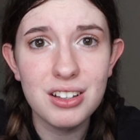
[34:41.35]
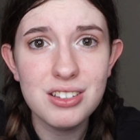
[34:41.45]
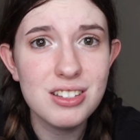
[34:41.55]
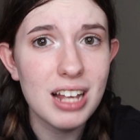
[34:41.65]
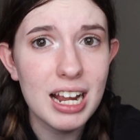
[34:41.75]

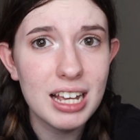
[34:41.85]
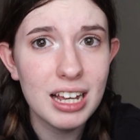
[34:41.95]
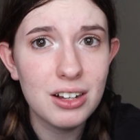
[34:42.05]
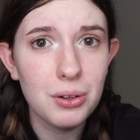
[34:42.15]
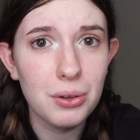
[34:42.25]

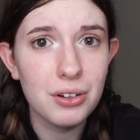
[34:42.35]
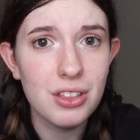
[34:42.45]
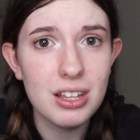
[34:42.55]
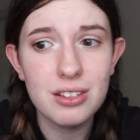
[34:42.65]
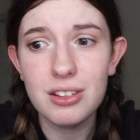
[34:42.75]
psychic or
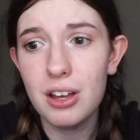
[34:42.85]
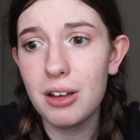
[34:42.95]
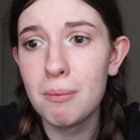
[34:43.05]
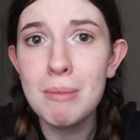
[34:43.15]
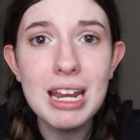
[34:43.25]
this
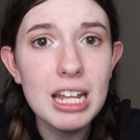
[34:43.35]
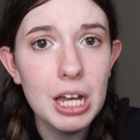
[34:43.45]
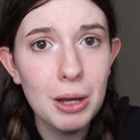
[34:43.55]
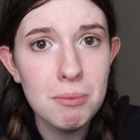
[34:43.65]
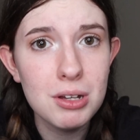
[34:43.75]

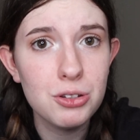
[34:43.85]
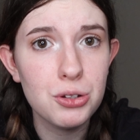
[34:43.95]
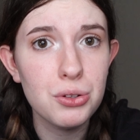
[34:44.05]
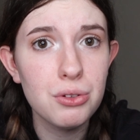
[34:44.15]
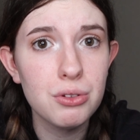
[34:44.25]
medium
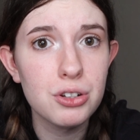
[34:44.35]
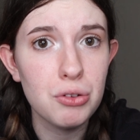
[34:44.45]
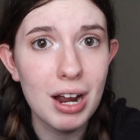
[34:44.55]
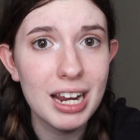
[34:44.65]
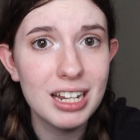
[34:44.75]
to
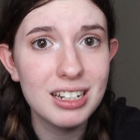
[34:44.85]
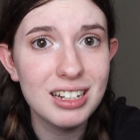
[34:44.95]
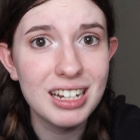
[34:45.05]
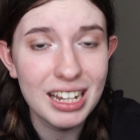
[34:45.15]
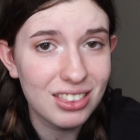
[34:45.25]
try
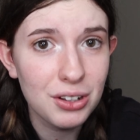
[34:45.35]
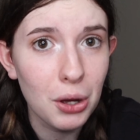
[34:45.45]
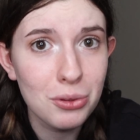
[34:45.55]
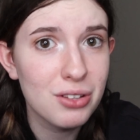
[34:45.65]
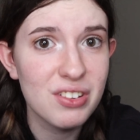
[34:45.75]
and get the
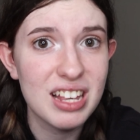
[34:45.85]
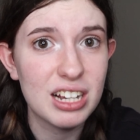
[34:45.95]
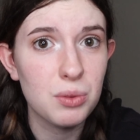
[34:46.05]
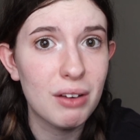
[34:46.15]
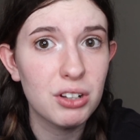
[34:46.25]
ghost of his
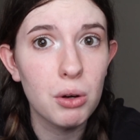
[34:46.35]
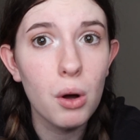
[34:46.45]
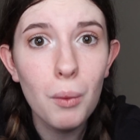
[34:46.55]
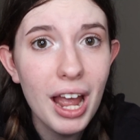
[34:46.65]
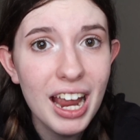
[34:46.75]
ex-wife to go
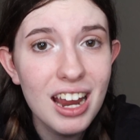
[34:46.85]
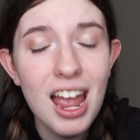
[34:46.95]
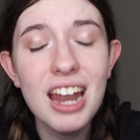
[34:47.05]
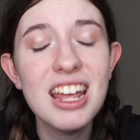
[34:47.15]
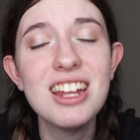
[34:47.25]
away,
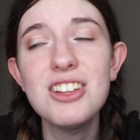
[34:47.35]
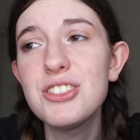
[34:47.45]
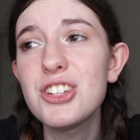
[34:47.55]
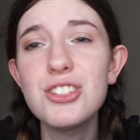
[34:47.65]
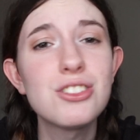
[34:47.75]
and it is
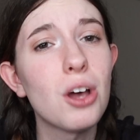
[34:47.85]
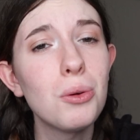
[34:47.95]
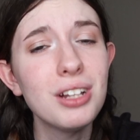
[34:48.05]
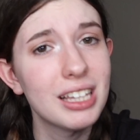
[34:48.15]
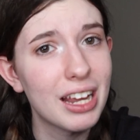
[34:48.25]
just so
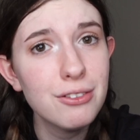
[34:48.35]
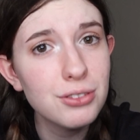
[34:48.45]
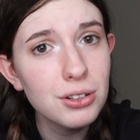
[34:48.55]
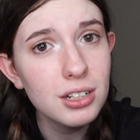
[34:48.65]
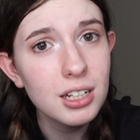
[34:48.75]

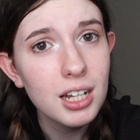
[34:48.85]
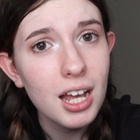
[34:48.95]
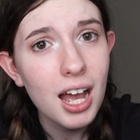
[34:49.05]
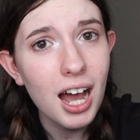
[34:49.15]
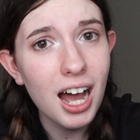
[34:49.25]
delightful.
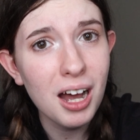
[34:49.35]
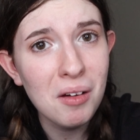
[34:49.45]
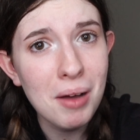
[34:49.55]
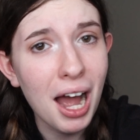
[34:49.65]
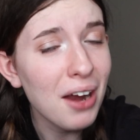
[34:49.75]

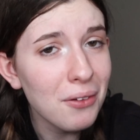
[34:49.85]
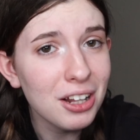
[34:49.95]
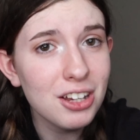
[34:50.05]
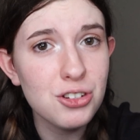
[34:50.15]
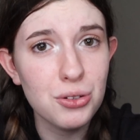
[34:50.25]
I
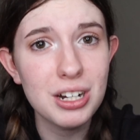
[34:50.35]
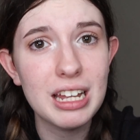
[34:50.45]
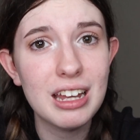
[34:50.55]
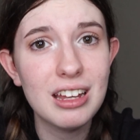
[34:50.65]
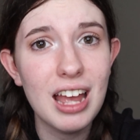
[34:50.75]
really enjoyed
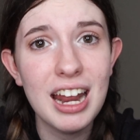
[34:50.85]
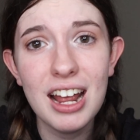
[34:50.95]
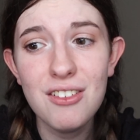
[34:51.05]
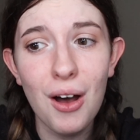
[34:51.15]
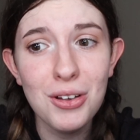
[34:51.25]
it, and
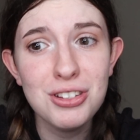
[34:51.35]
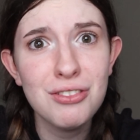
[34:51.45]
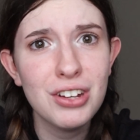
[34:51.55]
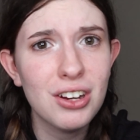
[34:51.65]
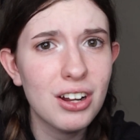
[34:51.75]
I also
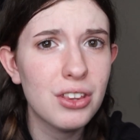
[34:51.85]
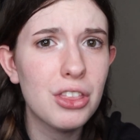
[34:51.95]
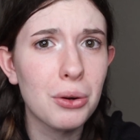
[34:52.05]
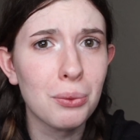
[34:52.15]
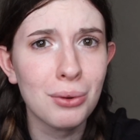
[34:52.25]
figured out that
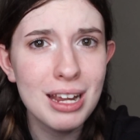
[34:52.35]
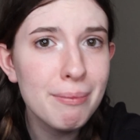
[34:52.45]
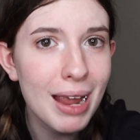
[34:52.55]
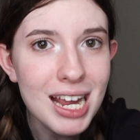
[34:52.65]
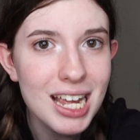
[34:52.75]
they're
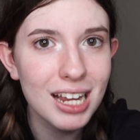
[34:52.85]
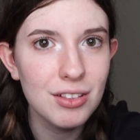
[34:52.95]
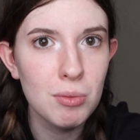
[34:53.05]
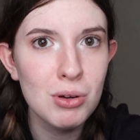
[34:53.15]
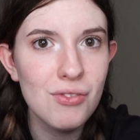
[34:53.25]

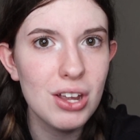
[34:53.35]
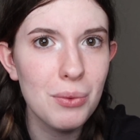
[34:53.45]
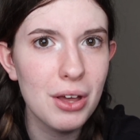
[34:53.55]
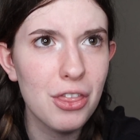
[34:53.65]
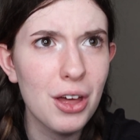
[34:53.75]
remaking the movie
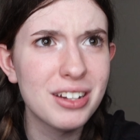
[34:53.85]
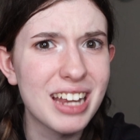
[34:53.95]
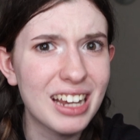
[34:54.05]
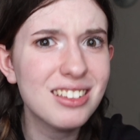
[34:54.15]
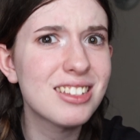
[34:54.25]
with
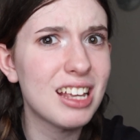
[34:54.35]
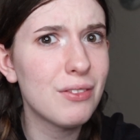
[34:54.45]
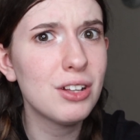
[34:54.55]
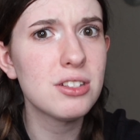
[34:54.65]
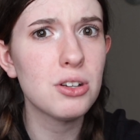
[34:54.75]
Dan
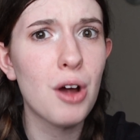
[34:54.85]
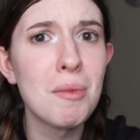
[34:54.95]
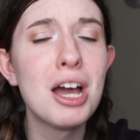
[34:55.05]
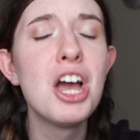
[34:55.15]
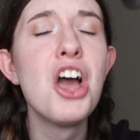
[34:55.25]
Stevens, who
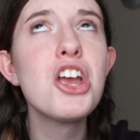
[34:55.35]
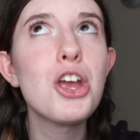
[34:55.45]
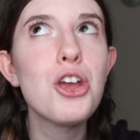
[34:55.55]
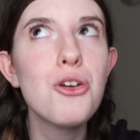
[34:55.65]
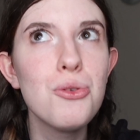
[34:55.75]
I'm a
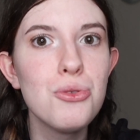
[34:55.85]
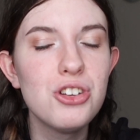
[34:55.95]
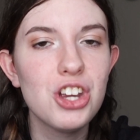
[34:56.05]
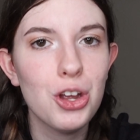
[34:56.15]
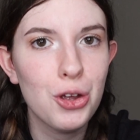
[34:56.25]

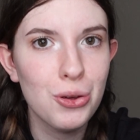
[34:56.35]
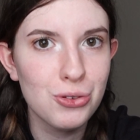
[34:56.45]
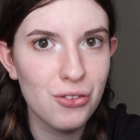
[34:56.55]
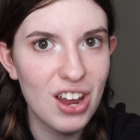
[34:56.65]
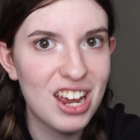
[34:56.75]
huge
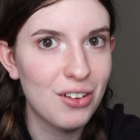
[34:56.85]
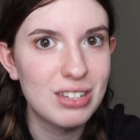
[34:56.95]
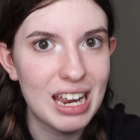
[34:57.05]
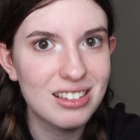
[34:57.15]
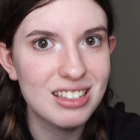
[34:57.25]
fan of
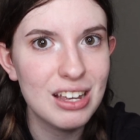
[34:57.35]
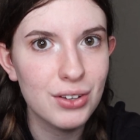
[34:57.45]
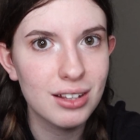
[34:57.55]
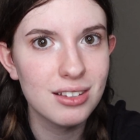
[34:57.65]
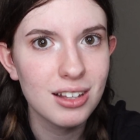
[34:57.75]
Dan
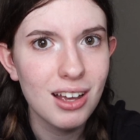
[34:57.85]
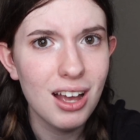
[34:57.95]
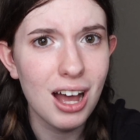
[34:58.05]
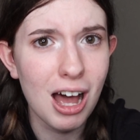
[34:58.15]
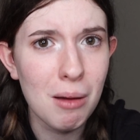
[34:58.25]
Stevens,
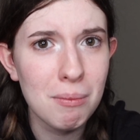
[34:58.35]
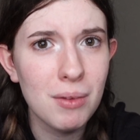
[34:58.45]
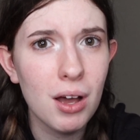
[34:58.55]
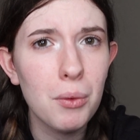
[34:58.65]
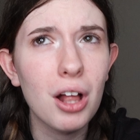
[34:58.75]

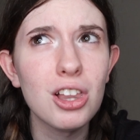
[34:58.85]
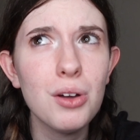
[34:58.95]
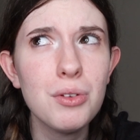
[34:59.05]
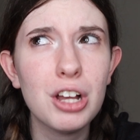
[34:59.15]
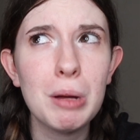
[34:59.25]
along
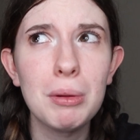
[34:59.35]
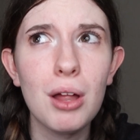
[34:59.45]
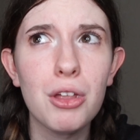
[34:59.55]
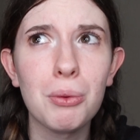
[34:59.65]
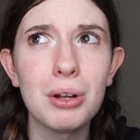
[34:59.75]
with a couple
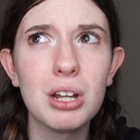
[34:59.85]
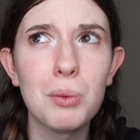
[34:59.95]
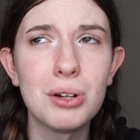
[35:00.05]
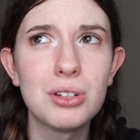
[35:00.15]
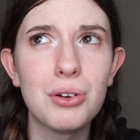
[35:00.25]
other really
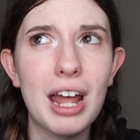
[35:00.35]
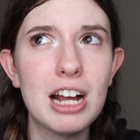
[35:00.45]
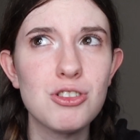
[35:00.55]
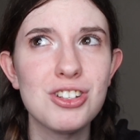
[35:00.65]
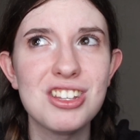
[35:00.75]
well-known
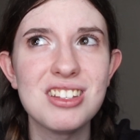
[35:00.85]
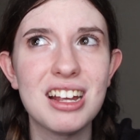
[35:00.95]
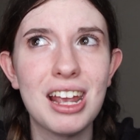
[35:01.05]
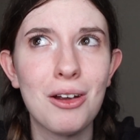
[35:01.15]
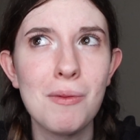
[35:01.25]
actresses. I
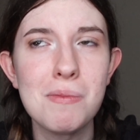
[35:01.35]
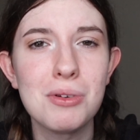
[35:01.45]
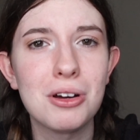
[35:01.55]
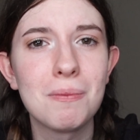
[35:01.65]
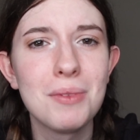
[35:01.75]
can't
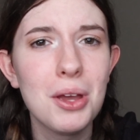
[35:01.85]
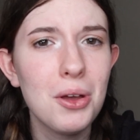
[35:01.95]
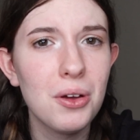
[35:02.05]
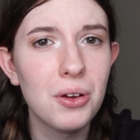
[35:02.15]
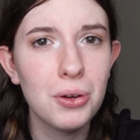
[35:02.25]
remember
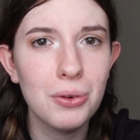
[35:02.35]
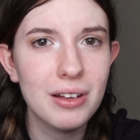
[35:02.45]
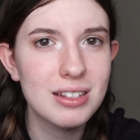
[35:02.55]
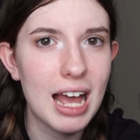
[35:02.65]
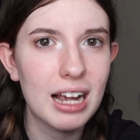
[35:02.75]
who
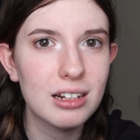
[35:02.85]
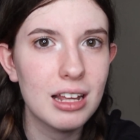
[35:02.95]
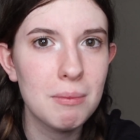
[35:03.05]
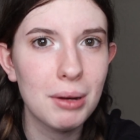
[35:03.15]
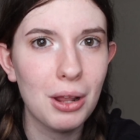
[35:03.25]

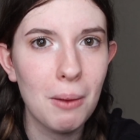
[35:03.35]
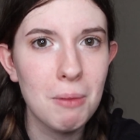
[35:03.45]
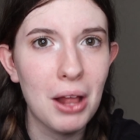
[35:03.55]
exactly, but